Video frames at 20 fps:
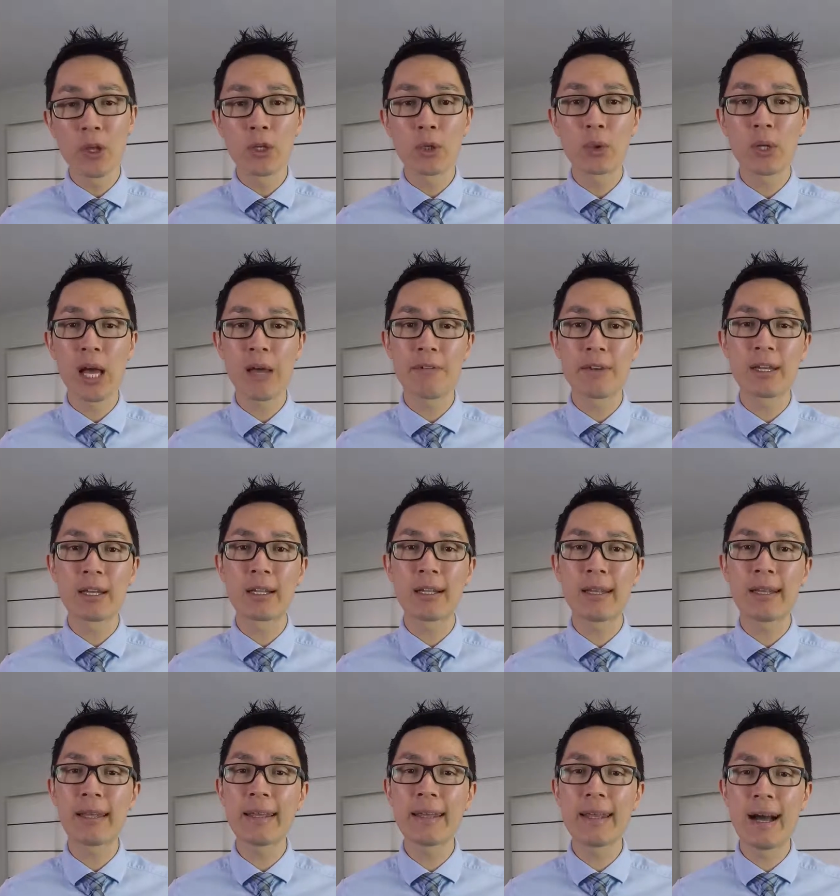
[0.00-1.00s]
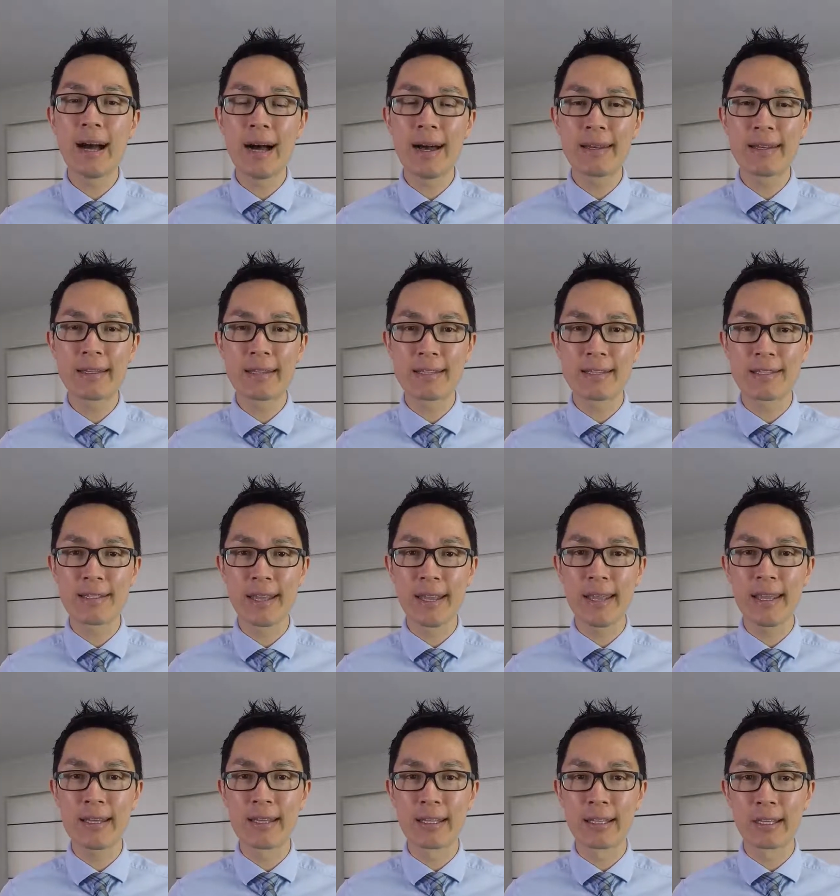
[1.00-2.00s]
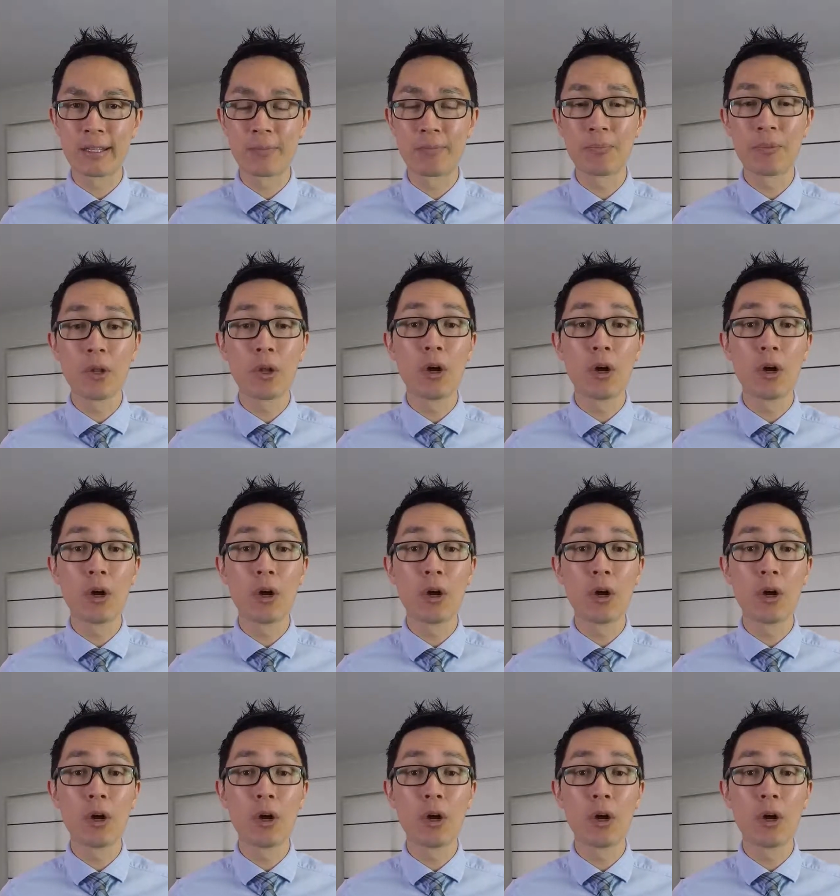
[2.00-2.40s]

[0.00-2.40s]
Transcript: you'll have a clear understanding